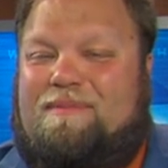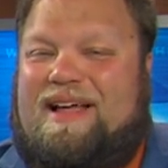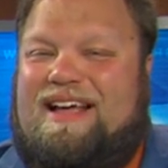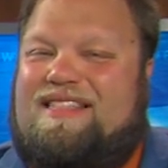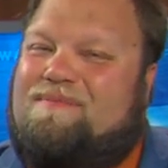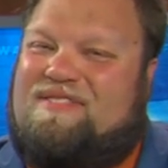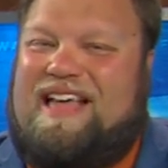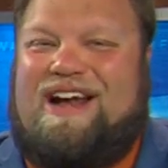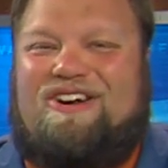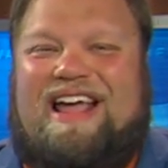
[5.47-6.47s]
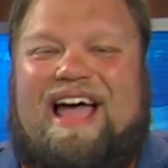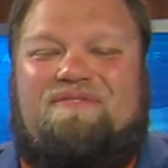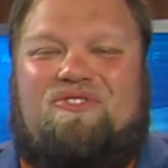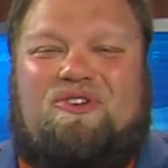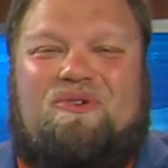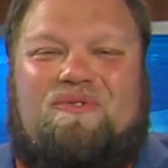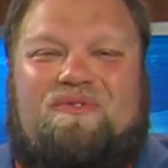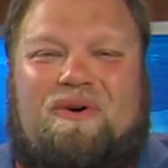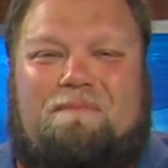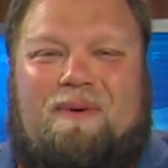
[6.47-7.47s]
playing some Saturday afternoon
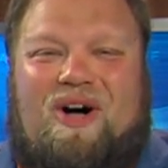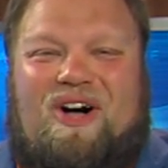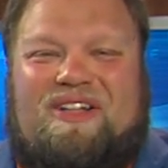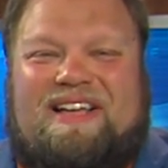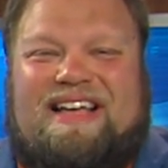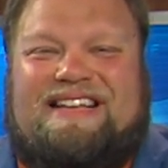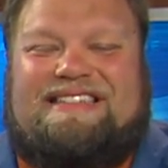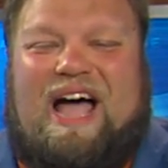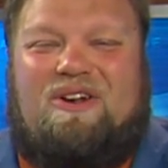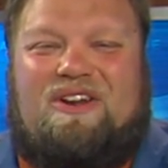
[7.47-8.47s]
football. Down